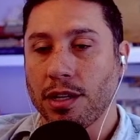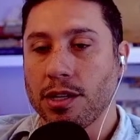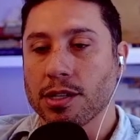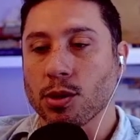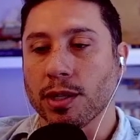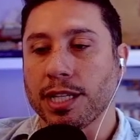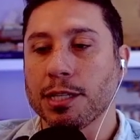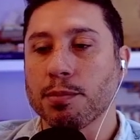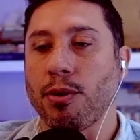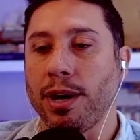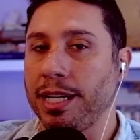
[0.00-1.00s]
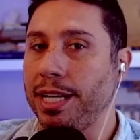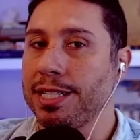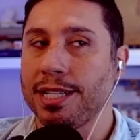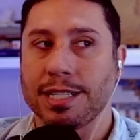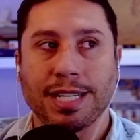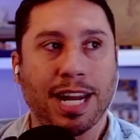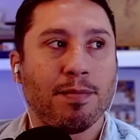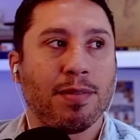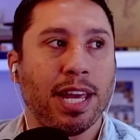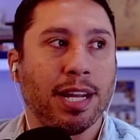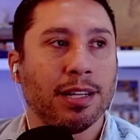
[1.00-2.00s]
So at this point, it's the same
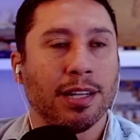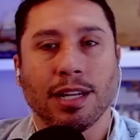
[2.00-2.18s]
thing.